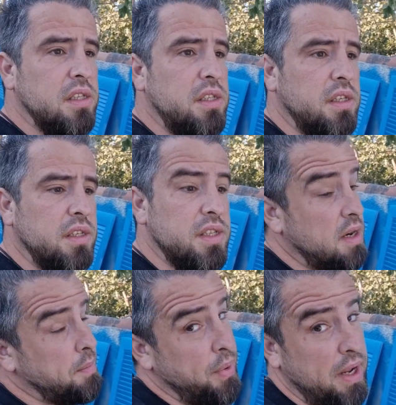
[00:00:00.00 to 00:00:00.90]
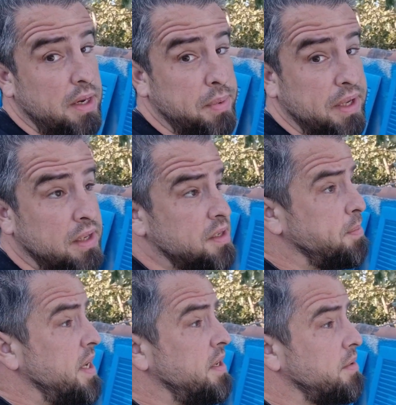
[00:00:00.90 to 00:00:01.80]
You know, it's gonna pay the bills,
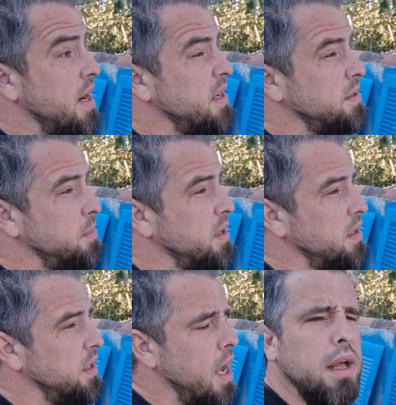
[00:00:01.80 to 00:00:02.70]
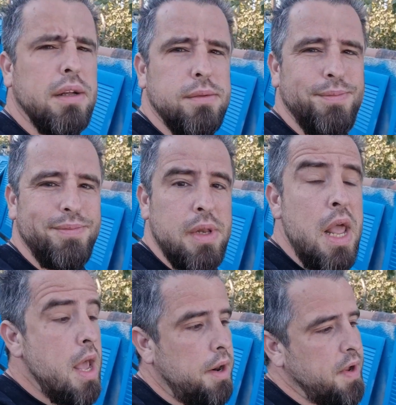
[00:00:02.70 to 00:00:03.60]
pay the rent, but yeah.
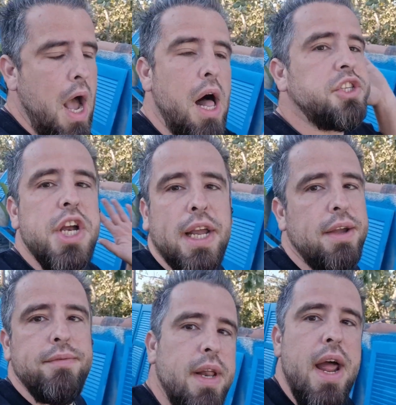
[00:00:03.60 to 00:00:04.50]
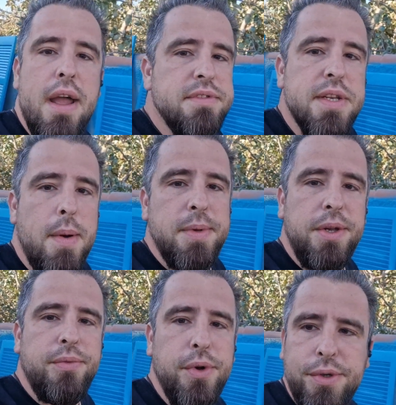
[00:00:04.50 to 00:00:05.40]
Anyway, I'll check in when I have some update
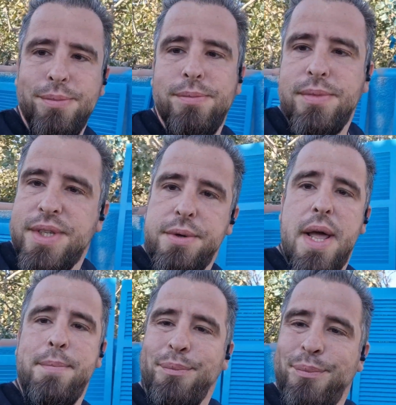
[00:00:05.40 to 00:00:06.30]
for you. See you then.